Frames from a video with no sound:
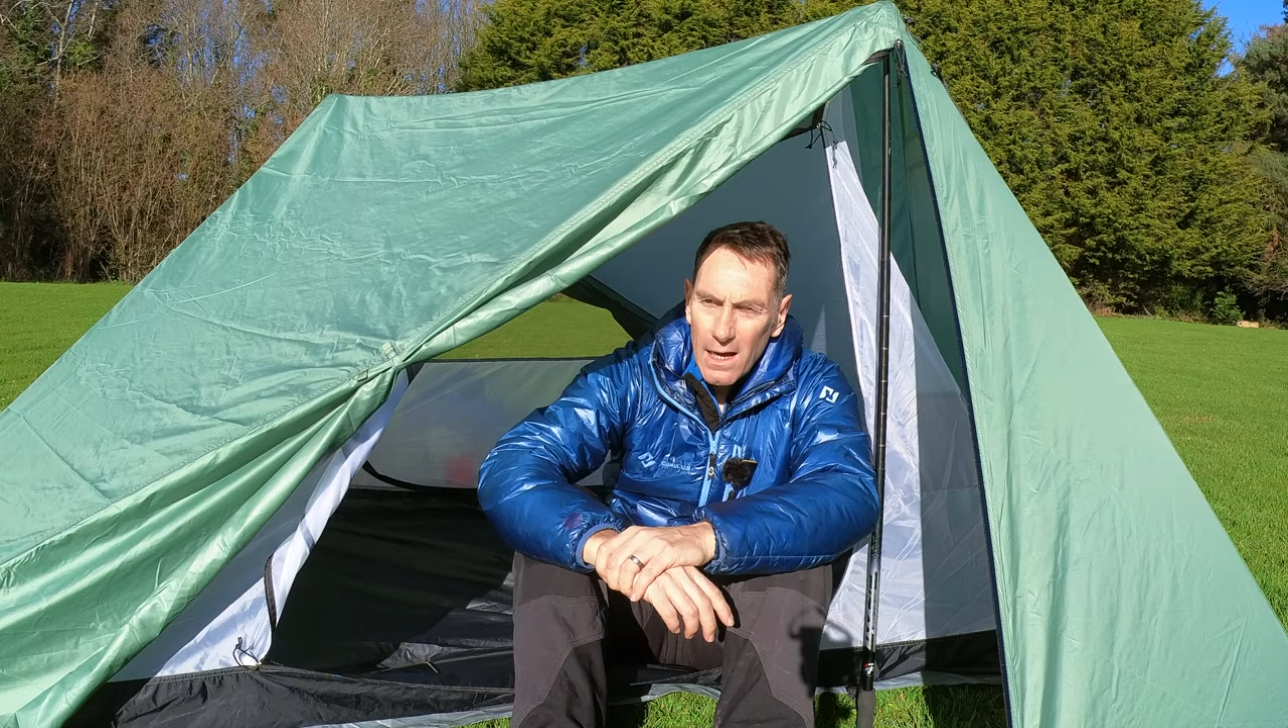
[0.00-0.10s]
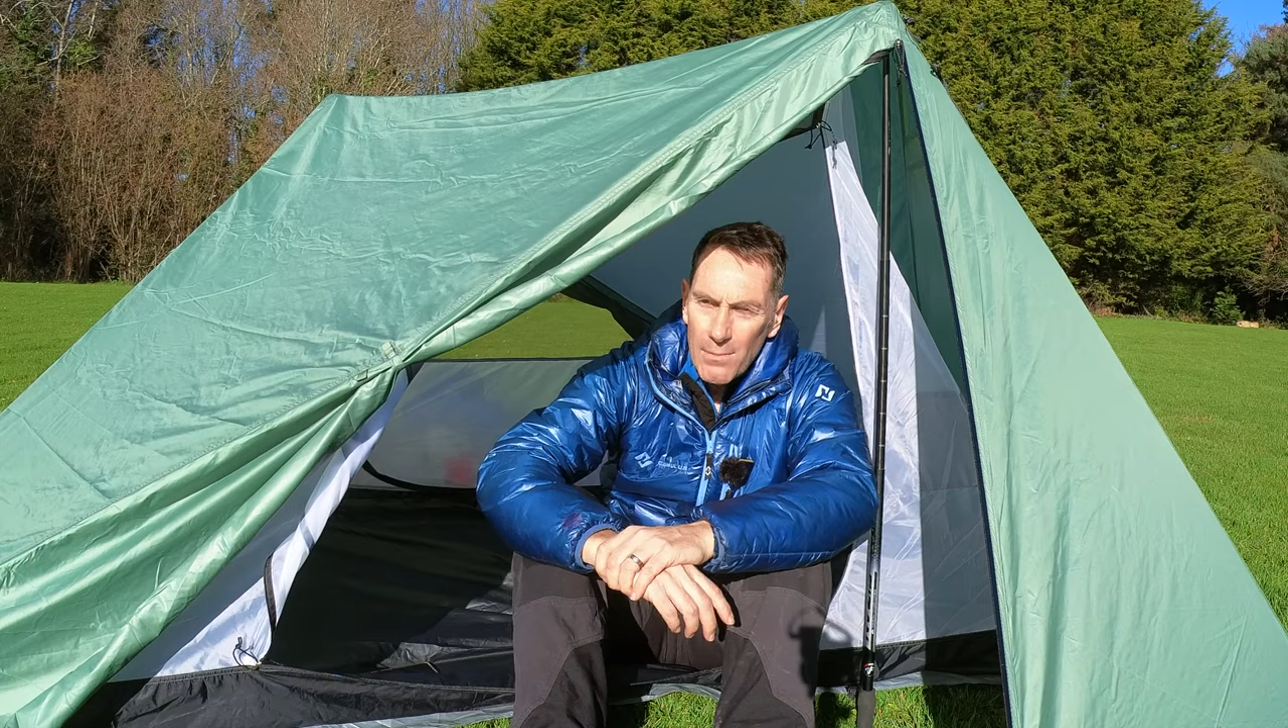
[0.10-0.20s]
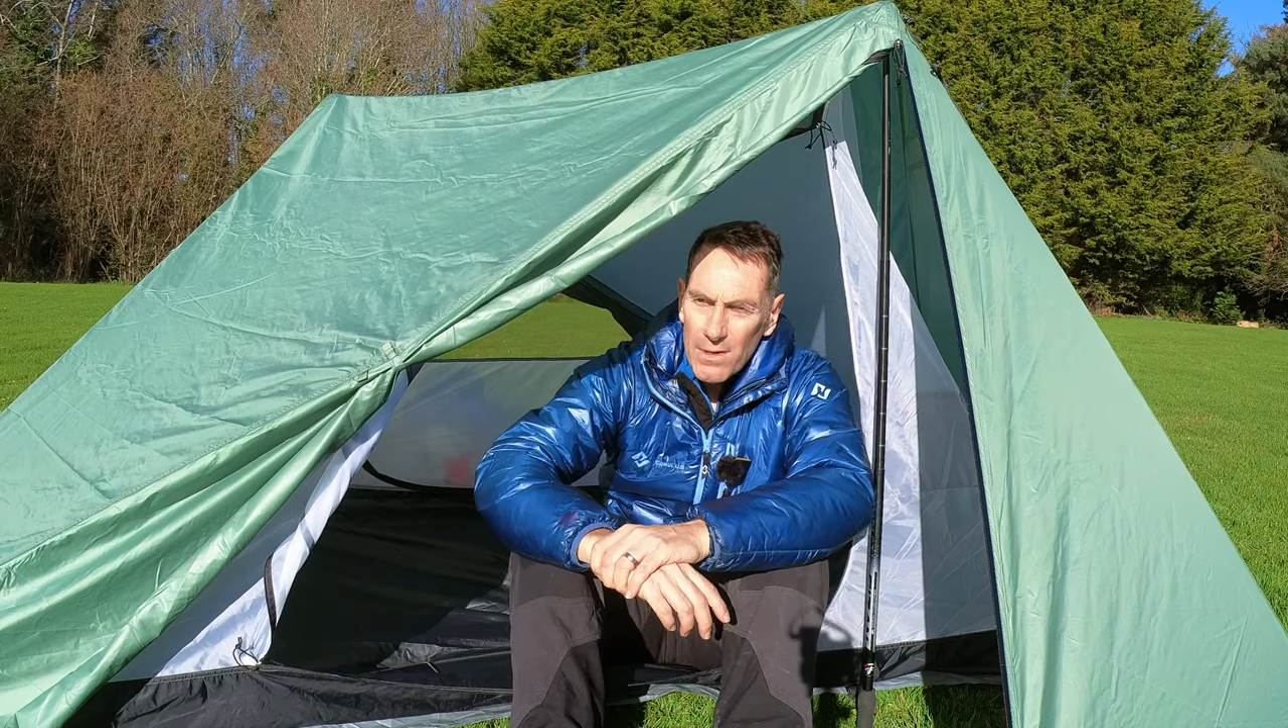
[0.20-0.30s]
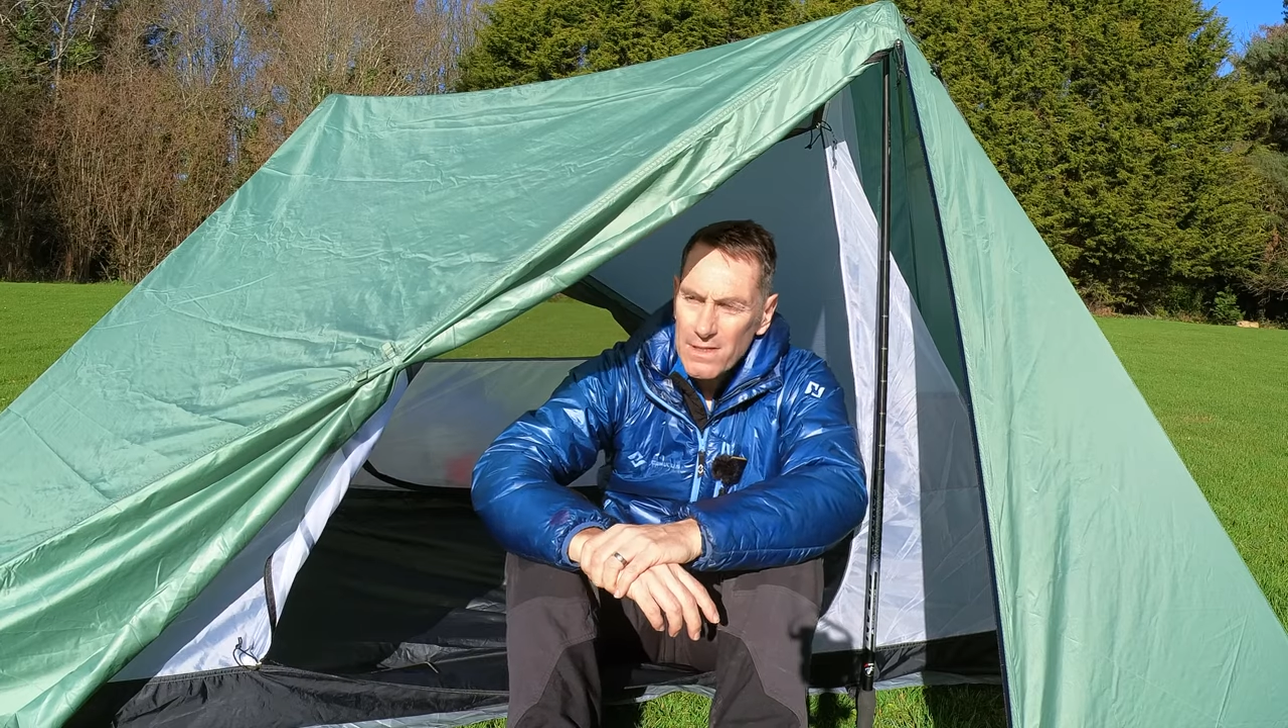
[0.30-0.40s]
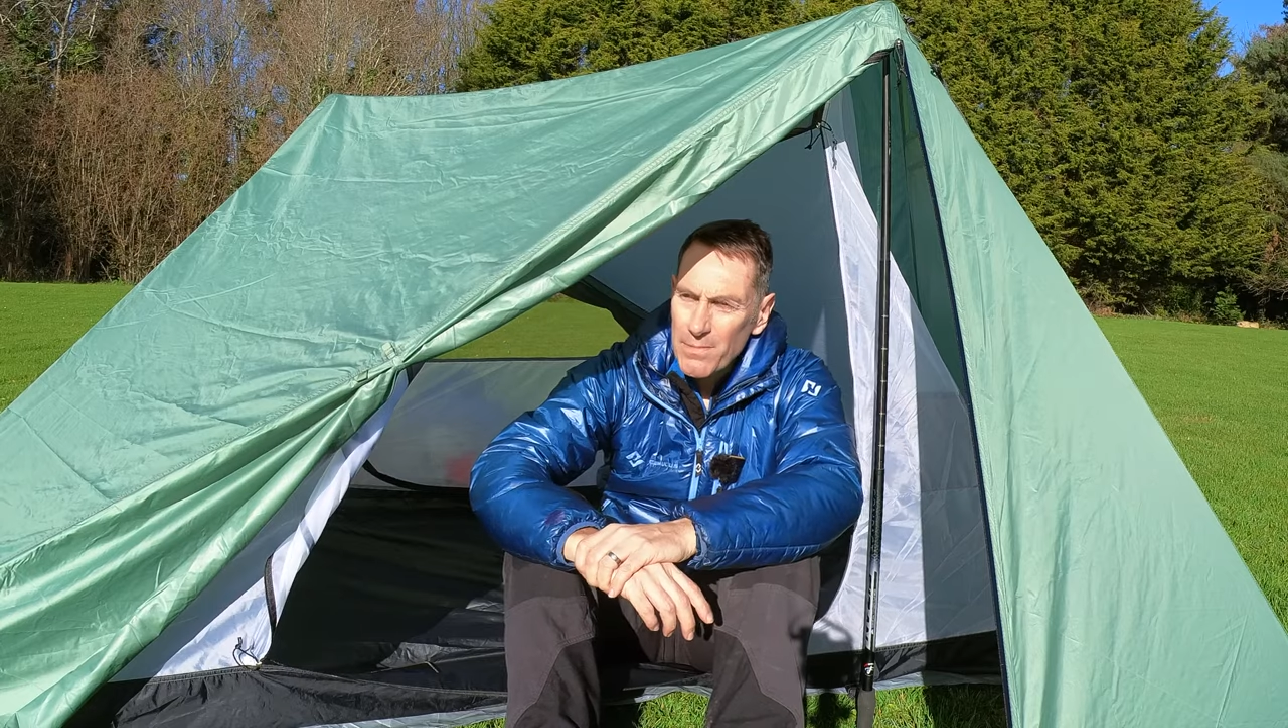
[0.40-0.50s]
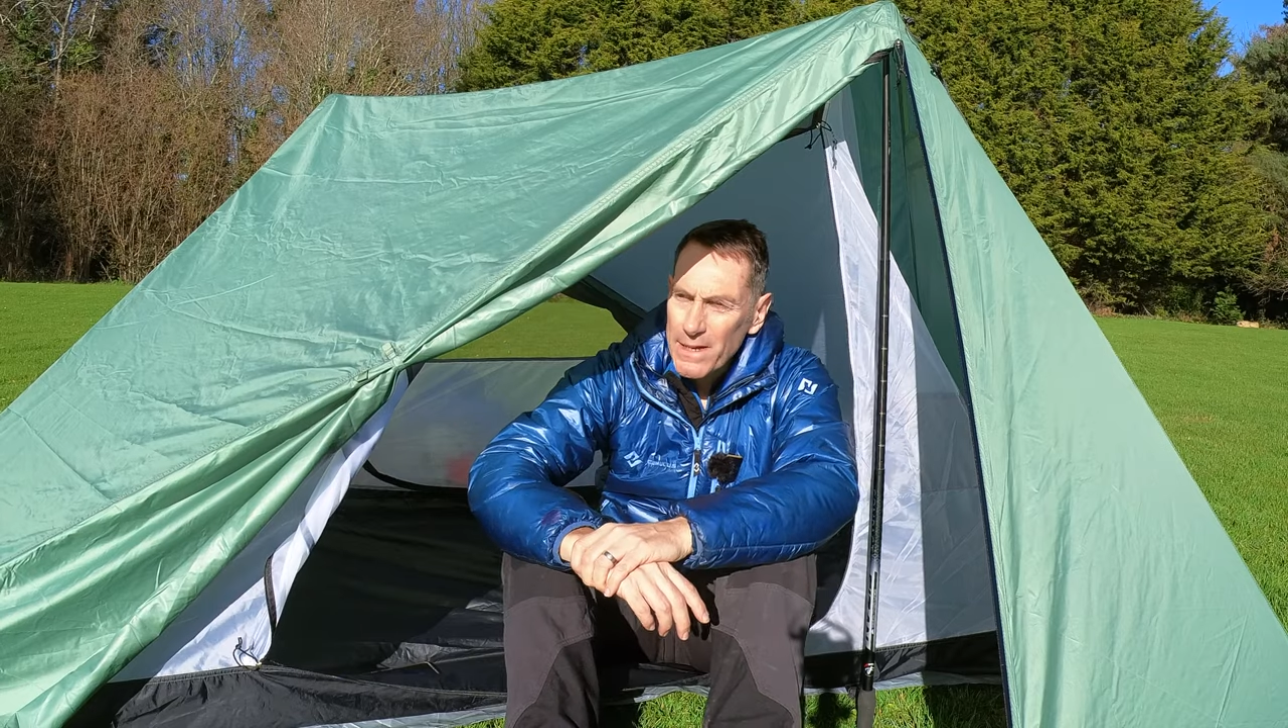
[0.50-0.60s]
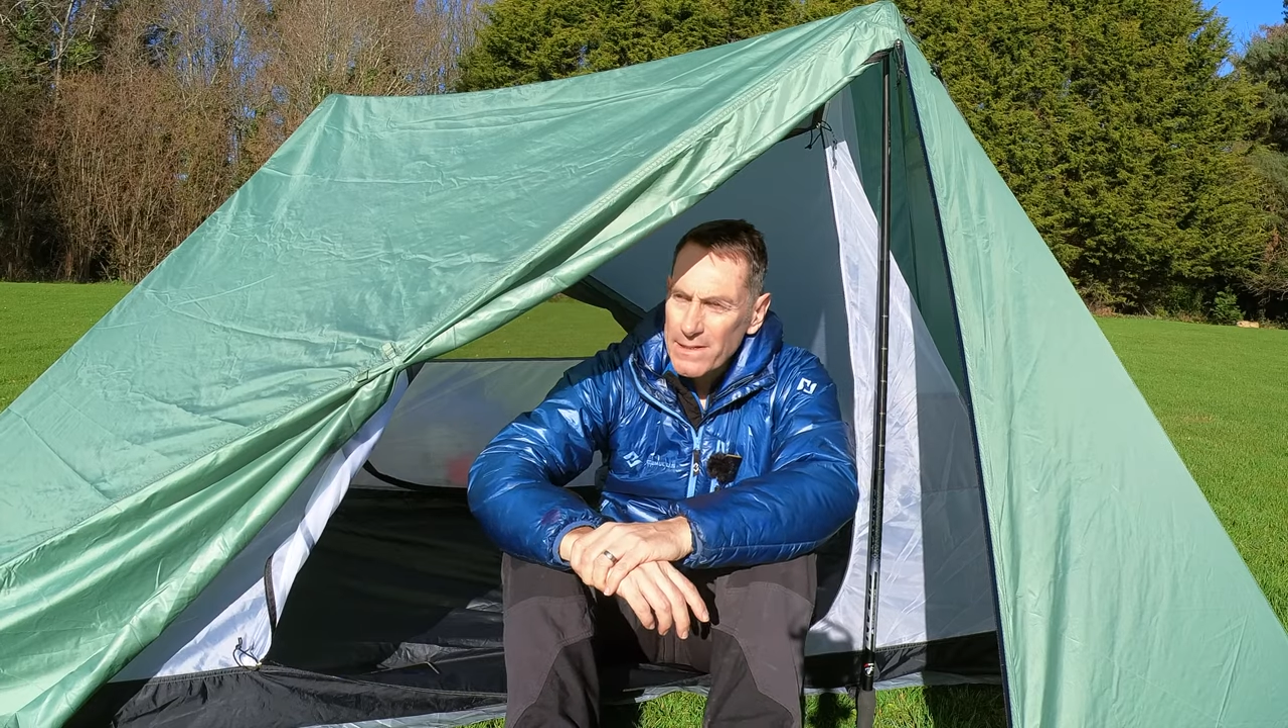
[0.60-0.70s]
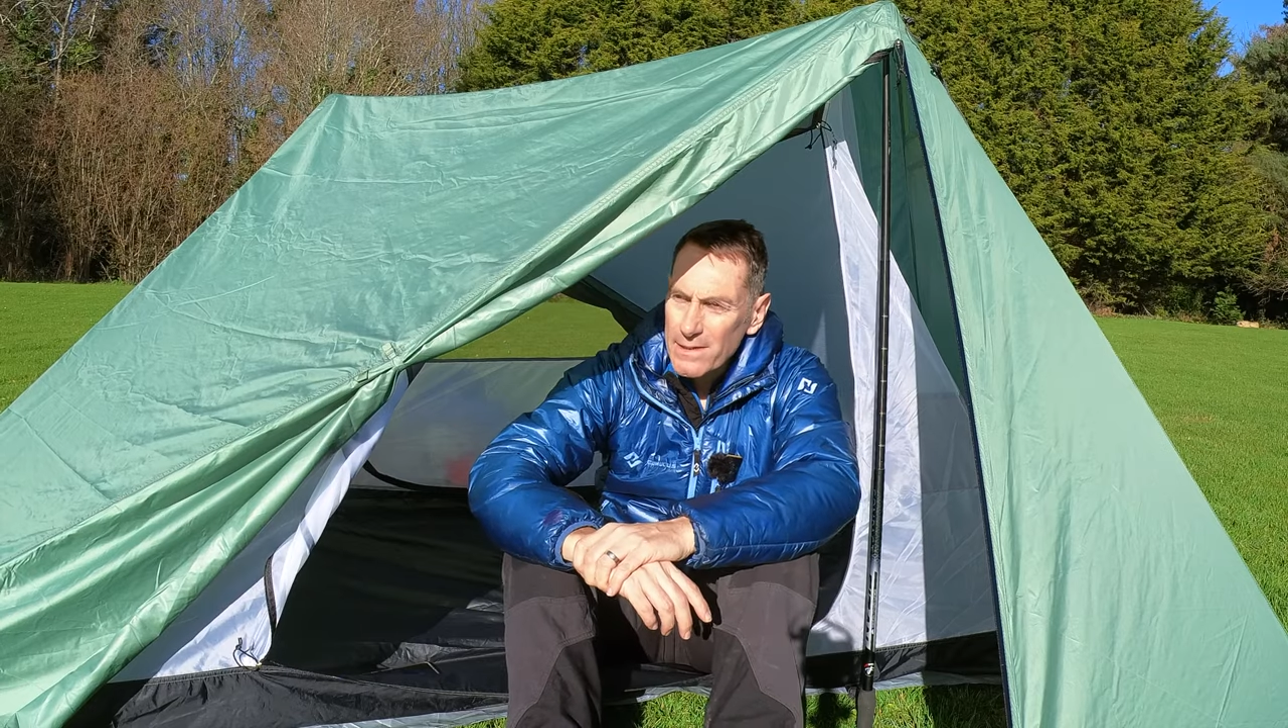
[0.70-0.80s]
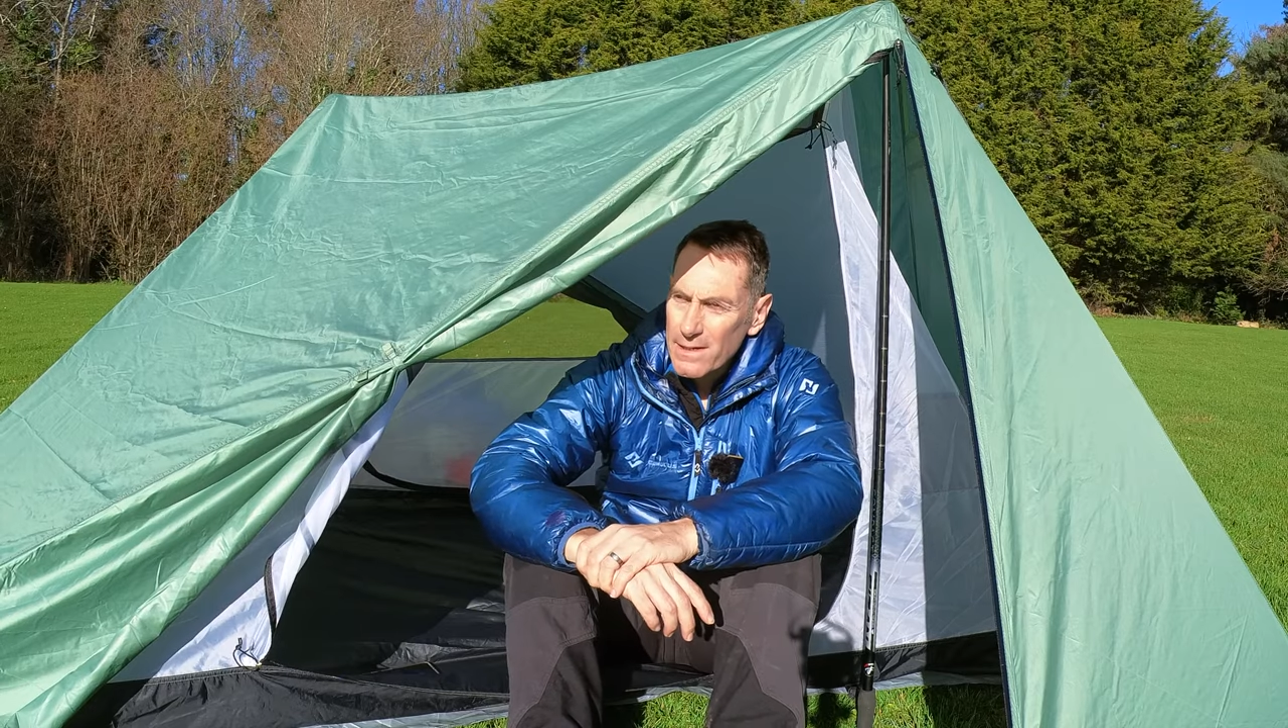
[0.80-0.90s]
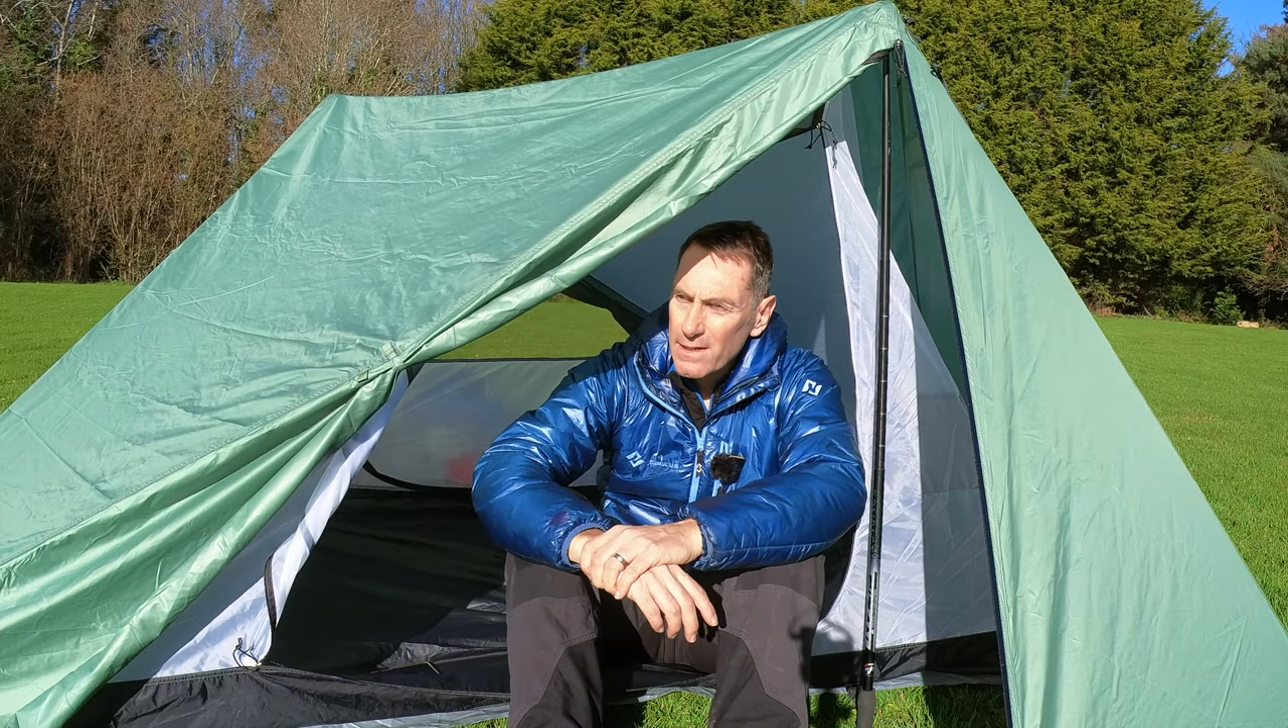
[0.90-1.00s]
must admit,